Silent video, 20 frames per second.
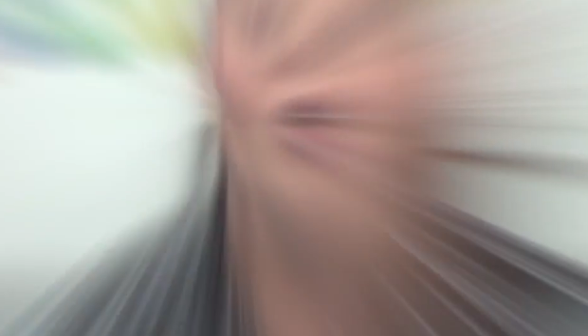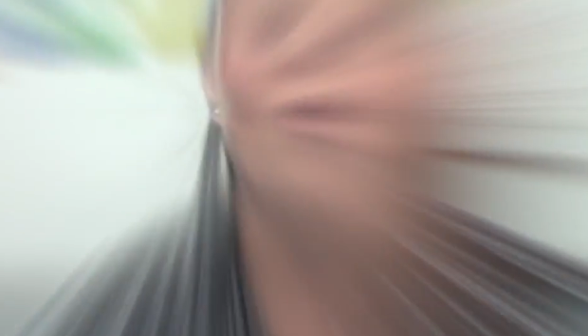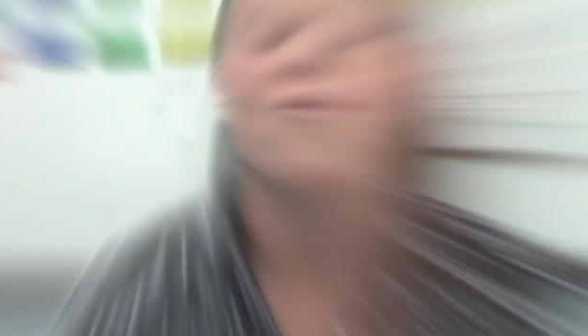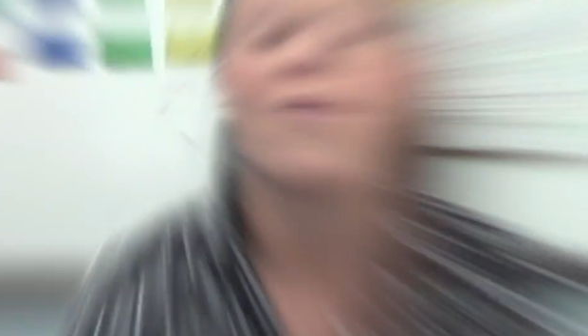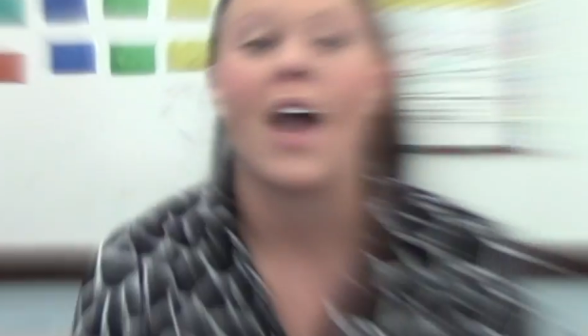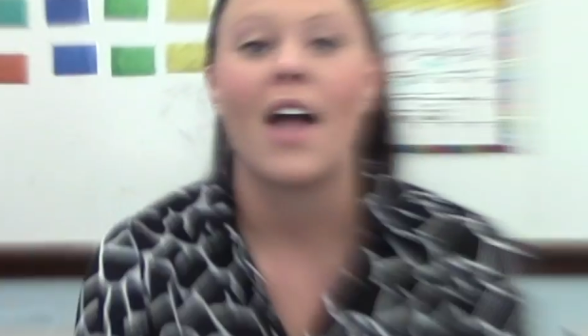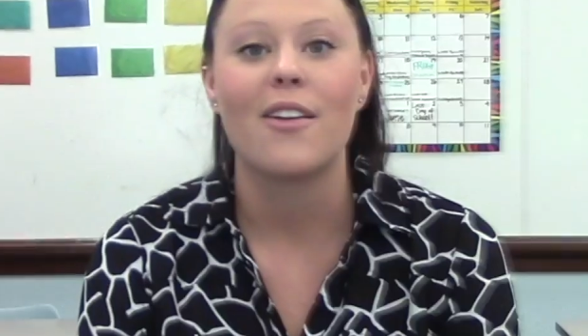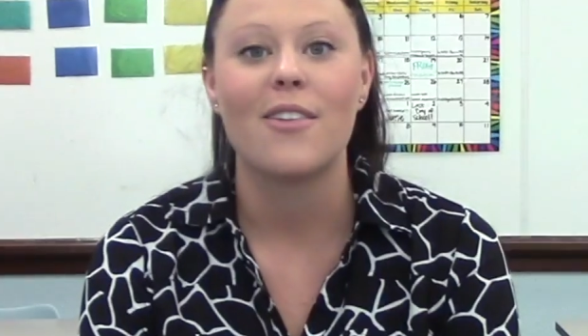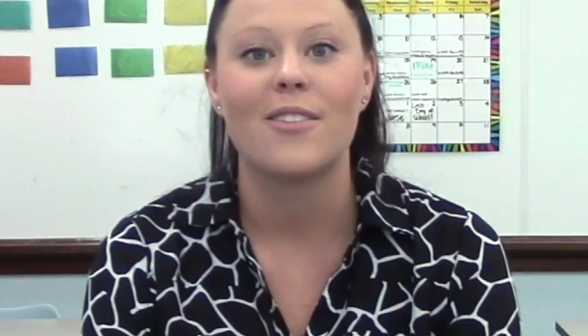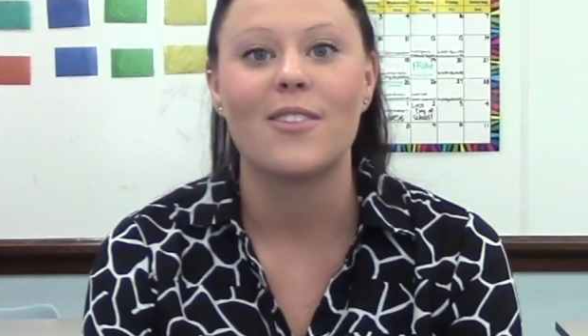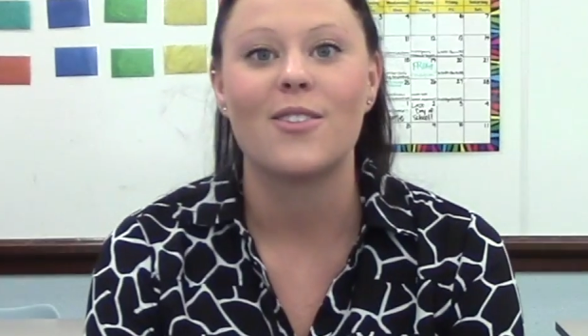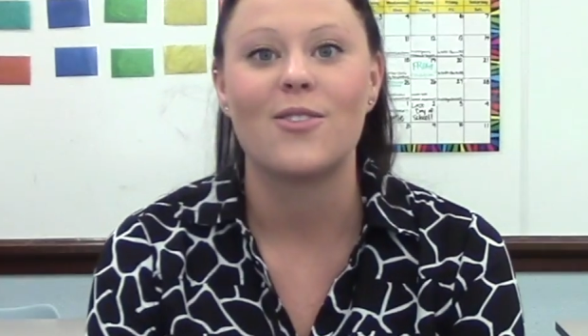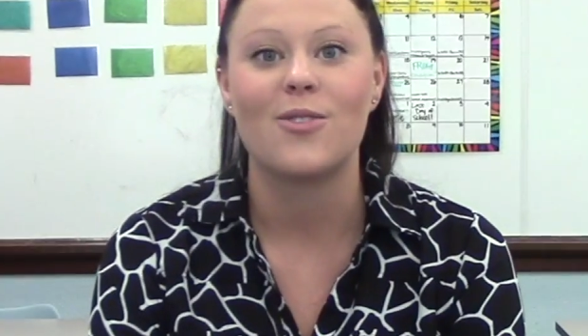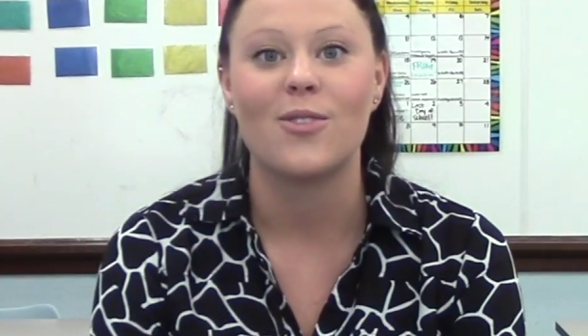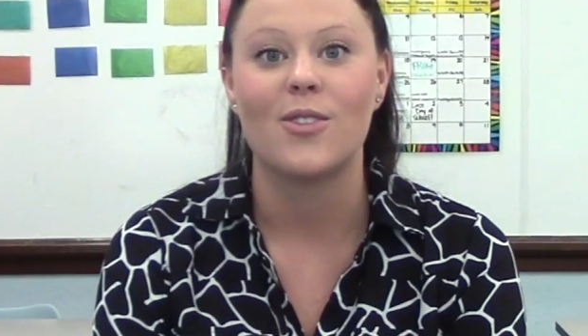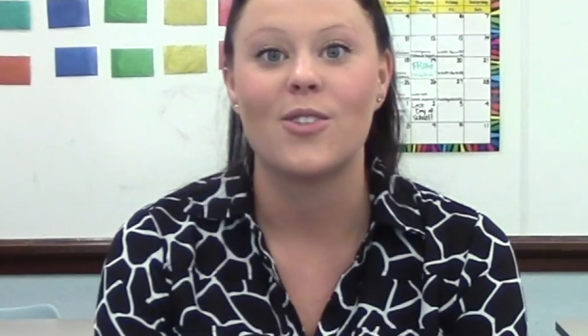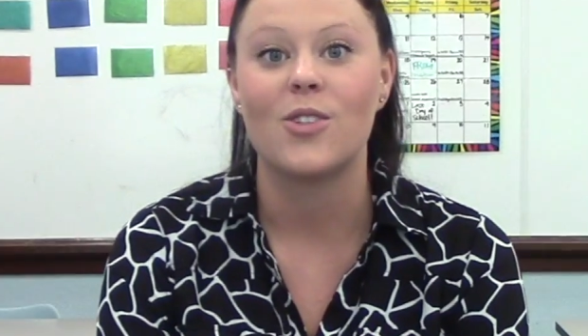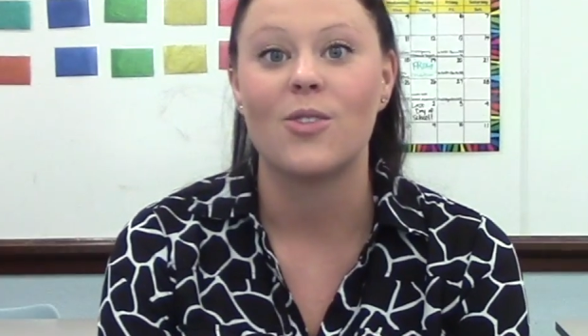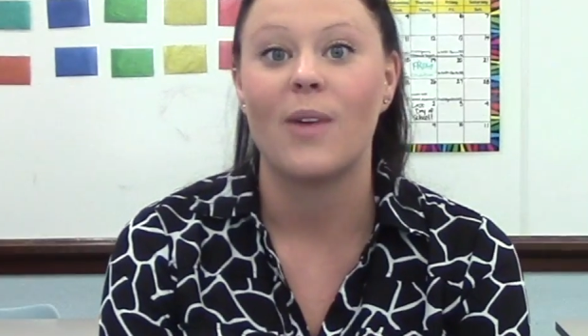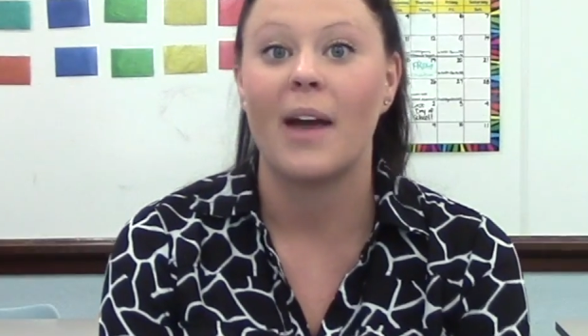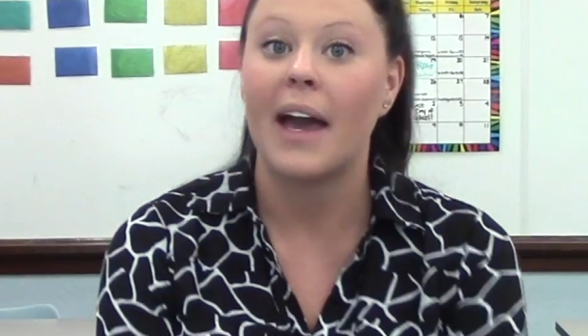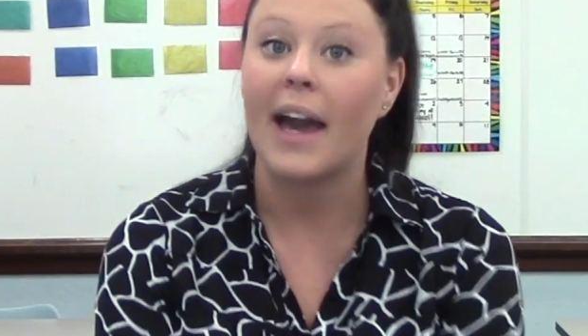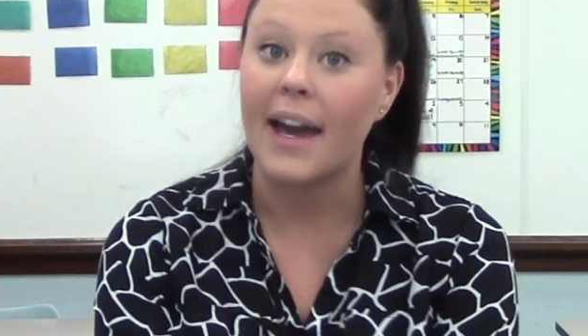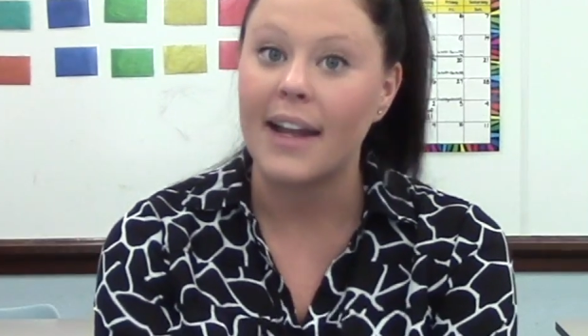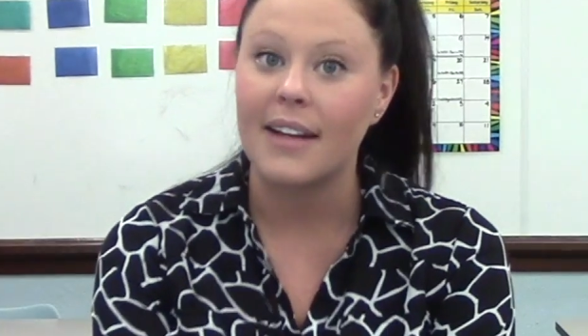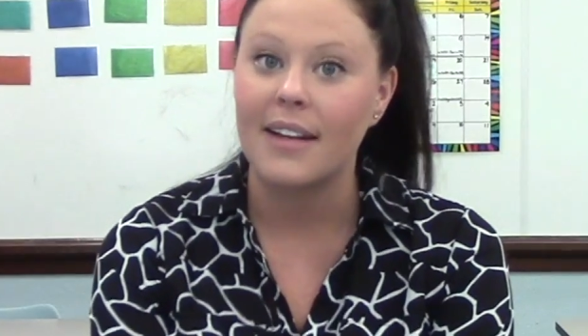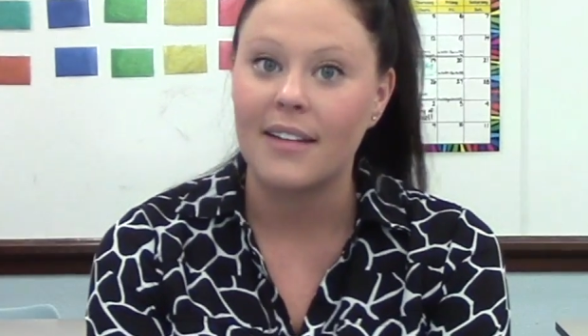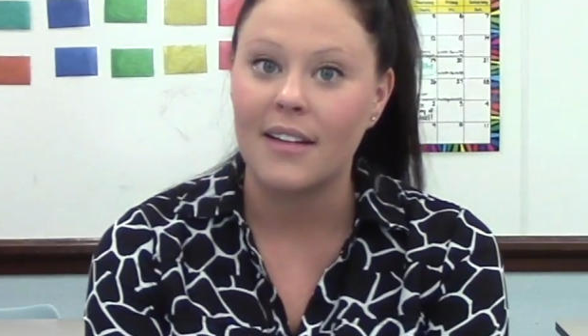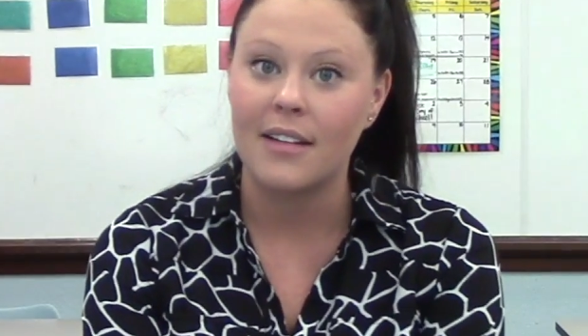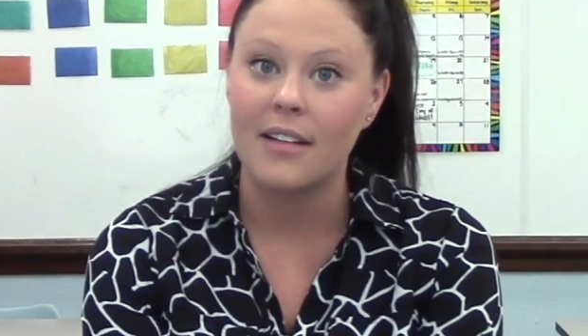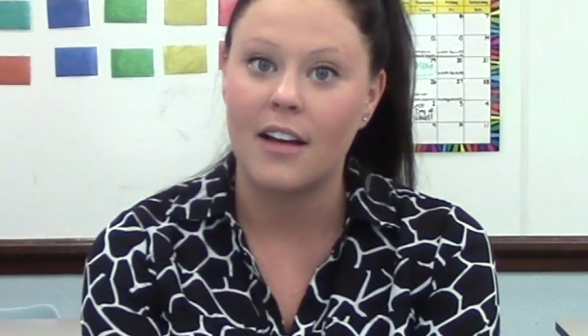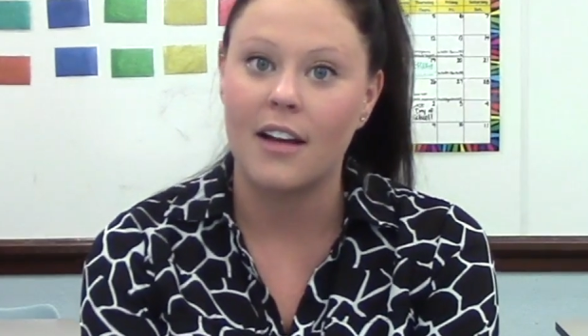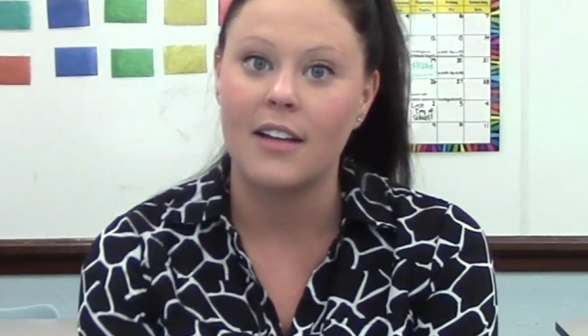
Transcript: Rather than the students who hadn't done the